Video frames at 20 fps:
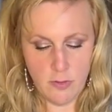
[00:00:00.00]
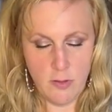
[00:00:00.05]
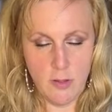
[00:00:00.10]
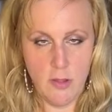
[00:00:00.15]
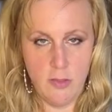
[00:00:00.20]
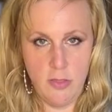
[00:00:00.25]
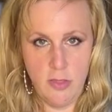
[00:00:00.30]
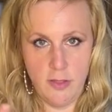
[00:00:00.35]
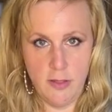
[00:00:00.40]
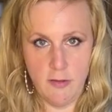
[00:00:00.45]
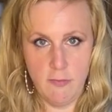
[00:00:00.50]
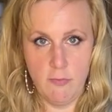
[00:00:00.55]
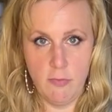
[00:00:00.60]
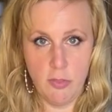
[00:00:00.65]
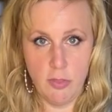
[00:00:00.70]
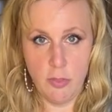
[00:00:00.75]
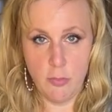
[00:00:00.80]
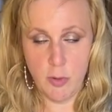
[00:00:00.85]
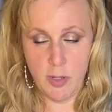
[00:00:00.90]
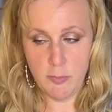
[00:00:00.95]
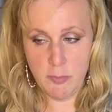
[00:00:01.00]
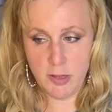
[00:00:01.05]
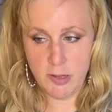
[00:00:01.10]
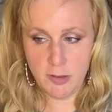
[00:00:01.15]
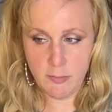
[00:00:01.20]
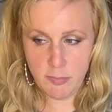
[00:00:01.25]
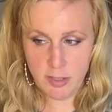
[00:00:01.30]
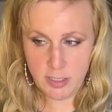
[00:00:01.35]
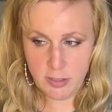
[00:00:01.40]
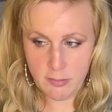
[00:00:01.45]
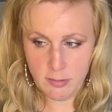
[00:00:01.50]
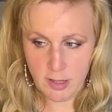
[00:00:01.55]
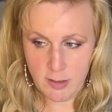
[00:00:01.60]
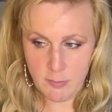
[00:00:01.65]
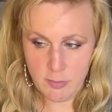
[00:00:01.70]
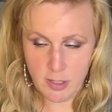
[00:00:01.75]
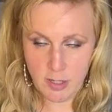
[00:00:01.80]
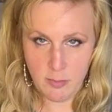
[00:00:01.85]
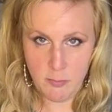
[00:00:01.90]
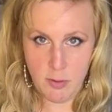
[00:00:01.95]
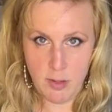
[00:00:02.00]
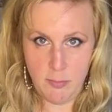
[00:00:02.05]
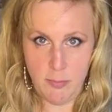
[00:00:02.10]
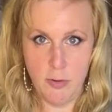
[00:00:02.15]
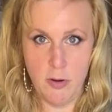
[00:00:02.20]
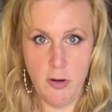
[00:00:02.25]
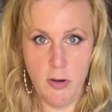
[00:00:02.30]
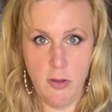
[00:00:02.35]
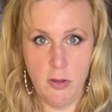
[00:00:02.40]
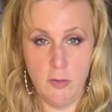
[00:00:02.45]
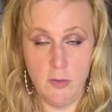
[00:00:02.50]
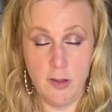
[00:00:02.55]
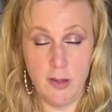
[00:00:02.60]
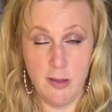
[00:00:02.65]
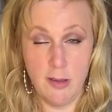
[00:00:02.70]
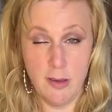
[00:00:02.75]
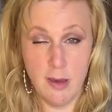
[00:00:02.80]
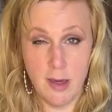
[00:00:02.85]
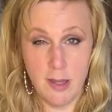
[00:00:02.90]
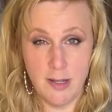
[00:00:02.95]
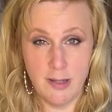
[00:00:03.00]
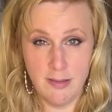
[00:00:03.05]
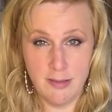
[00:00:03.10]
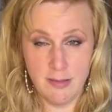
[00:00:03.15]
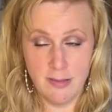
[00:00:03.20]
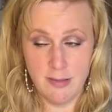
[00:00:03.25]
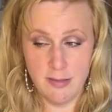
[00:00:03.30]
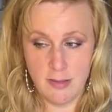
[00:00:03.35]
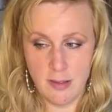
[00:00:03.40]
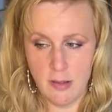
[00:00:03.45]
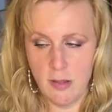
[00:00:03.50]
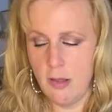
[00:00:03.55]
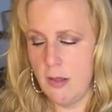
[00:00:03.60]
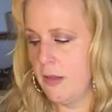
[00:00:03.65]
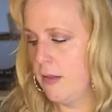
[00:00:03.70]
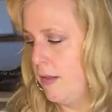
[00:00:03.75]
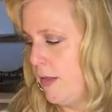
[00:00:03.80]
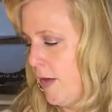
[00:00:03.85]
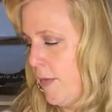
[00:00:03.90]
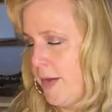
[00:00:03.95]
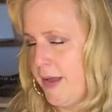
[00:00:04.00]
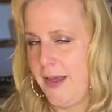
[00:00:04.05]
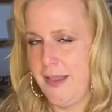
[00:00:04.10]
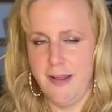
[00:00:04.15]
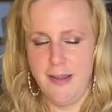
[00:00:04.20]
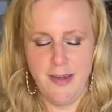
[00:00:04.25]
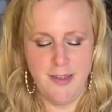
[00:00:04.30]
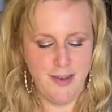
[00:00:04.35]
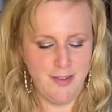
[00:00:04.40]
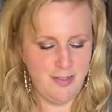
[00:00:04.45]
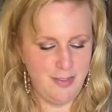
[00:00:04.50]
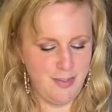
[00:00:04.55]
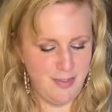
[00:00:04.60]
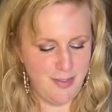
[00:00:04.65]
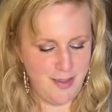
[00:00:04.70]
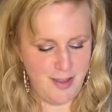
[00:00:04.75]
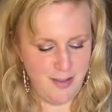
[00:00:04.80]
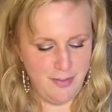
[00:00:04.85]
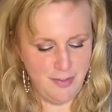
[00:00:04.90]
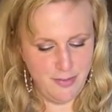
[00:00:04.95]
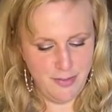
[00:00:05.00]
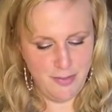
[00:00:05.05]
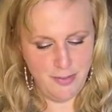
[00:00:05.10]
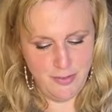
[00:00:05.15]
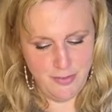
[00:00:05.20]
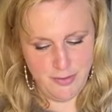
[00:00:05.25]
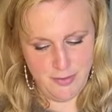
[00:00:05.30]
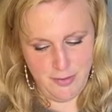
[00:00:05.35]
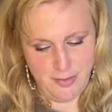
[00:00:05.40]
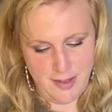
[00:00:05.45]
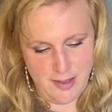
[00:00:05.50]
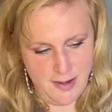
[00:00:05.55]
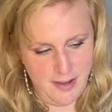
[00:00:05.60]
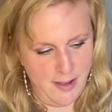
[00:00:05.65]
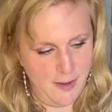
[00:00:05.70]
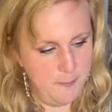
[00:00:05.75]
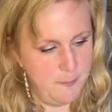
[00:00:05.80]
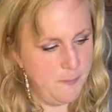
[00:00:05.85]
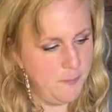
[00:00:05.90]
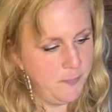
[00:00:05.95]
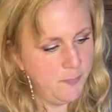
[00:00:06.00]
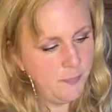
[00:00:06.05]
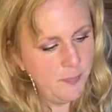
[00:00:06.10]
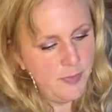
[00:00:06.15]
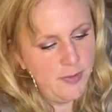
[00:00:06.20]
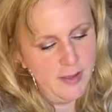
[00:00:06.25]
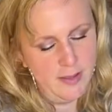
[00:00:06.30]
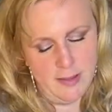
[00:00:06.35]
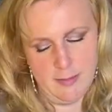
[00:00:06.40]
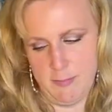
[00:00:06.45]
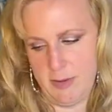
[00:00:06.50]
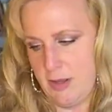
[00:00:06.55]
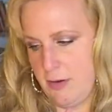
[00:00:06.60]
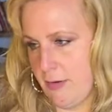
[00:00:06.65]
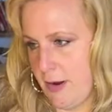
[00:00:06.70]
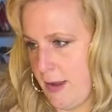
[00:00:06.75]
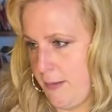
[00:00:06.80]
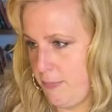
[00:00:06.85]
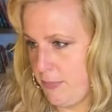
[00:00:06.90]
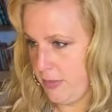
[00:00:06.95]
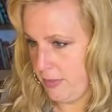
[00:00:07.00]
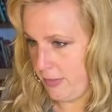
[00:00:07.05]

a thing of 3mm laminating paper. You can cut it to... Oh, I gotta cut it to size, so let's go do that again. Okay, let me grab the